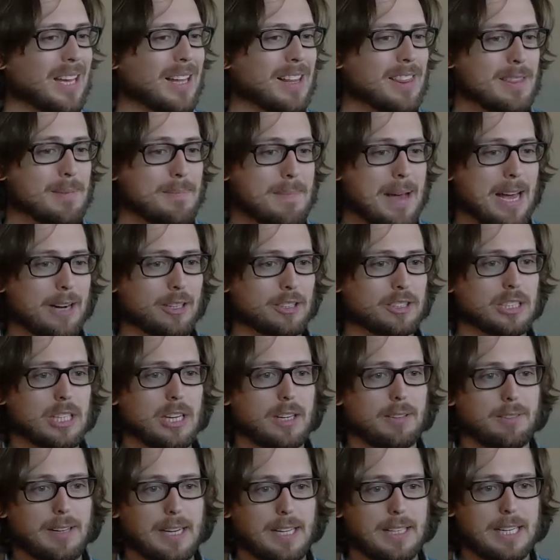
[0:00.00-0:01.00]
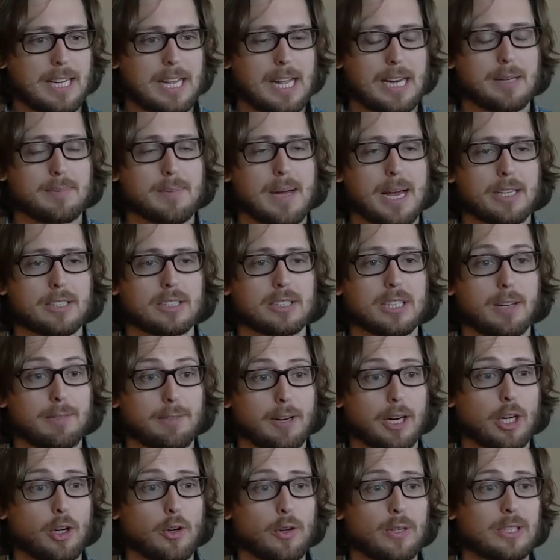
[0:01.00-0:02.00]
the matter self and the antimatter
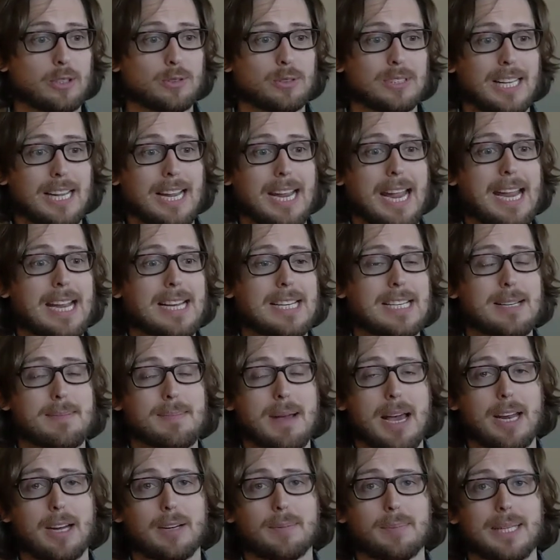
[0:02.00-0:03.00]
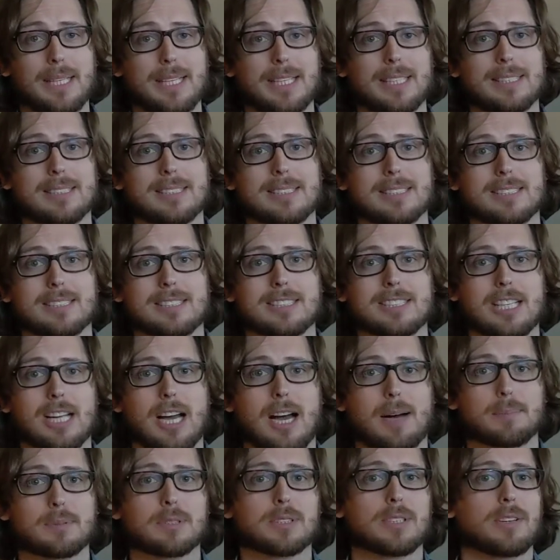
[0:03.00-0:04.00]
self are going to say antimatter because it's the
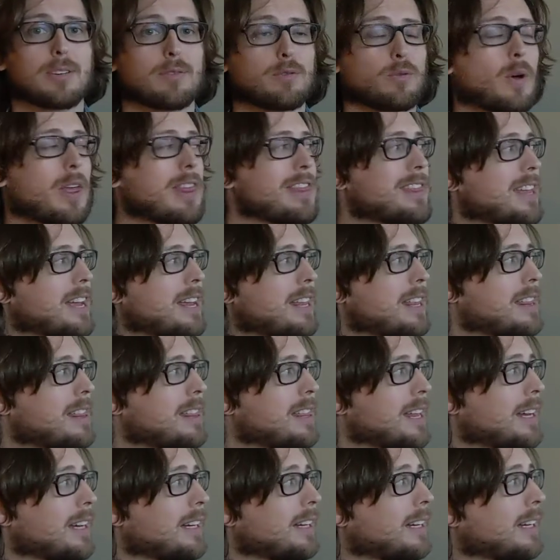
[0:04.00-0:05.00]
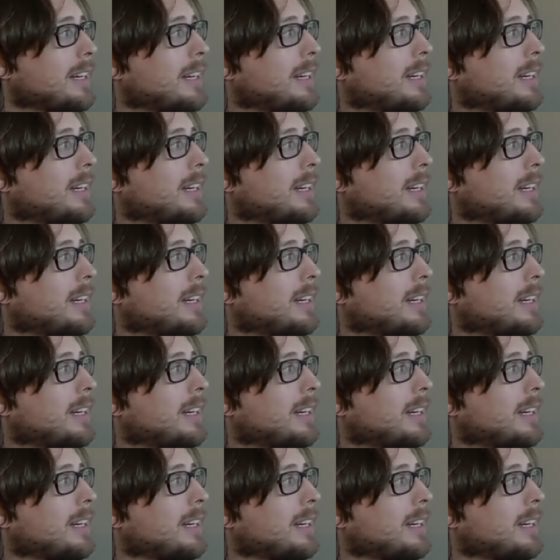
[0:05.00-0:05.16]
opposite of what they think.